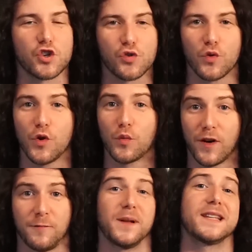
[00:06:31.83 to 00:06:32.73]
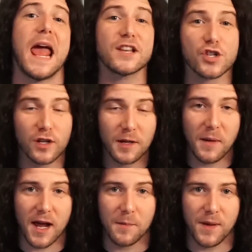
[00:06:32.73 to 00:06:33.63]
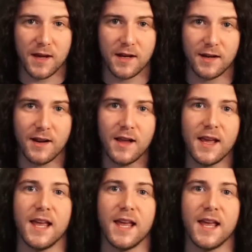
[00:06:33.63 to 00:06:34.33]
true riff potential, in my opinion,